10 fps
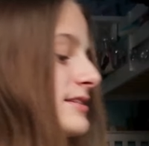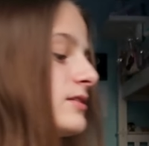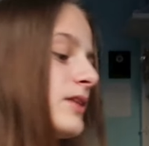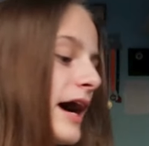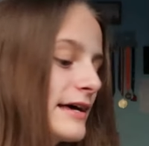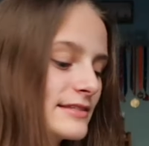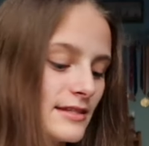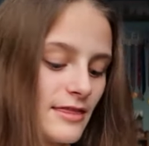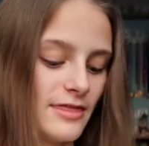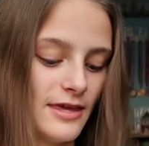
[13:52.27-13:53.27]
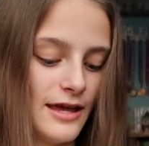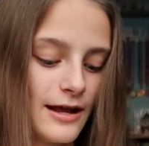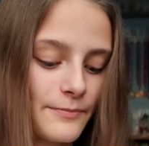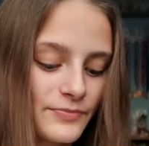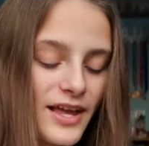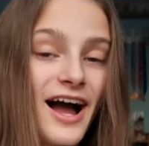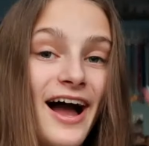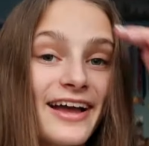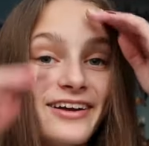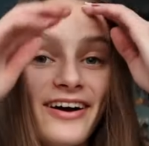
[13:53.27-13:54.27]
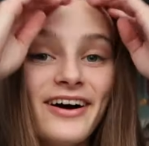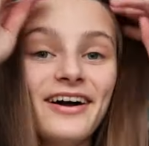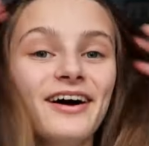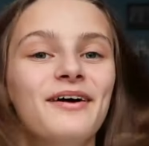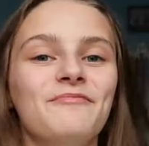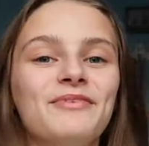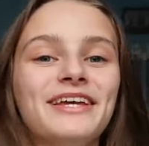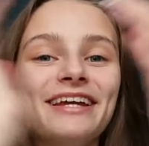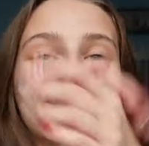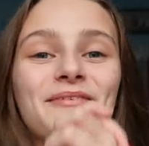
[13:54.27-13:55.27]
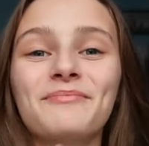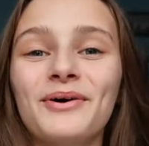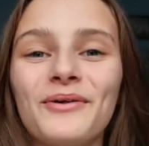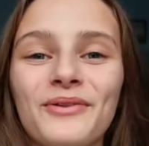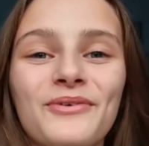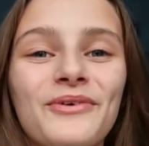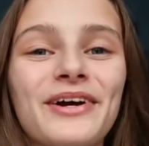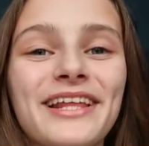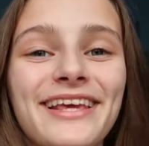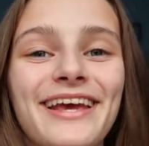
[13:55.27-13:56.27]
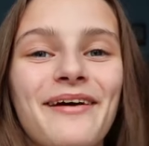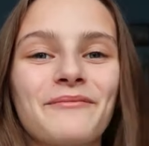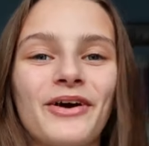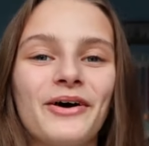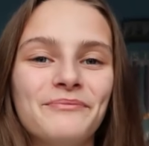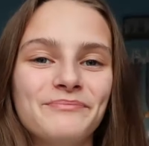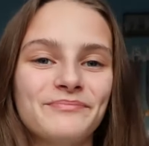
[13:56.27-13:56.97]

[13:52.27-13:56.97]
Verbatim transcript: to last thing, I got a pink Polaroid camera